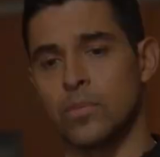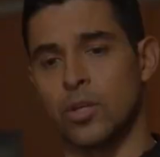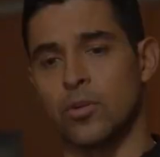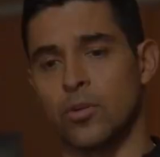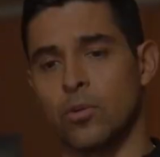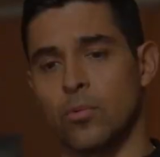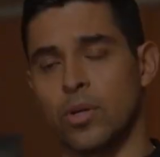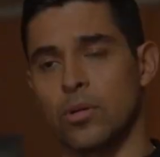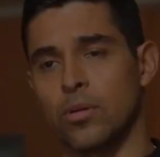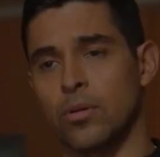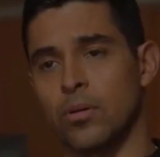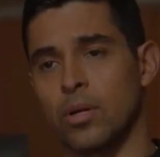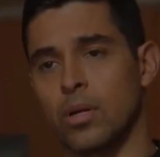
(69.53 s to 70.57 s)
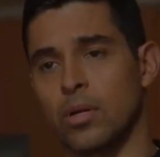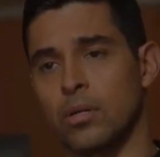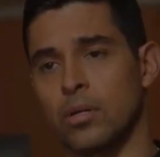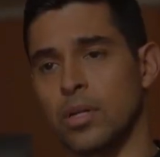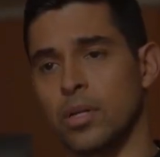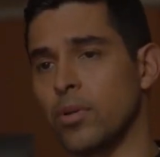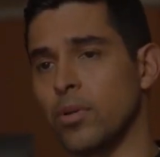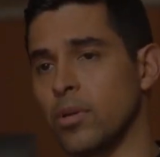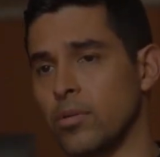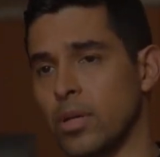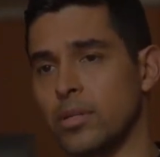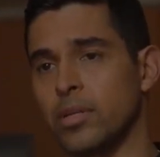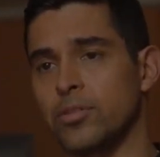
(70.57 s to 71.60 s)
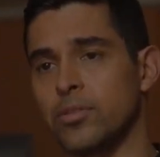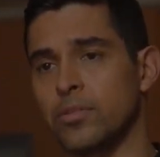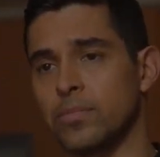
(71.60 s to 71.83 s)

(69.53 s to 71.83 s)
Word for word: you don't want her uh, anywhere near that danger?